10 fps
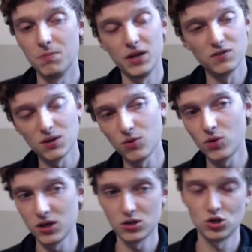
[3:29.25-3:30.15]
But if someone
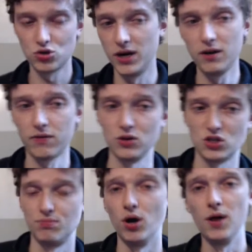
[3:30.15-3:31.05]
wanted to trade for a
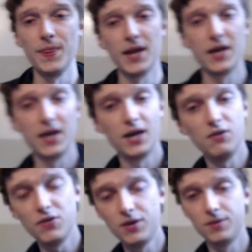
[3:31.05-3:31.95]
Spawn that I
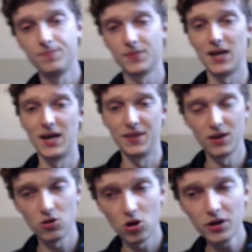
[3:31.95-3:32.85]
have,
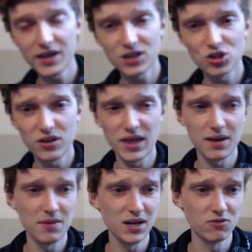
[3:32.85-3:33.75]
there aren't actually
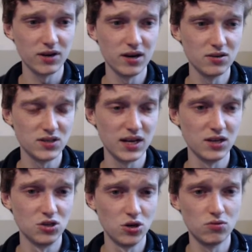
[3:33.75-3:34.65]
that many rares that I
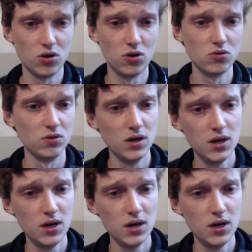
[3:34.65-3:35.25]
don't own.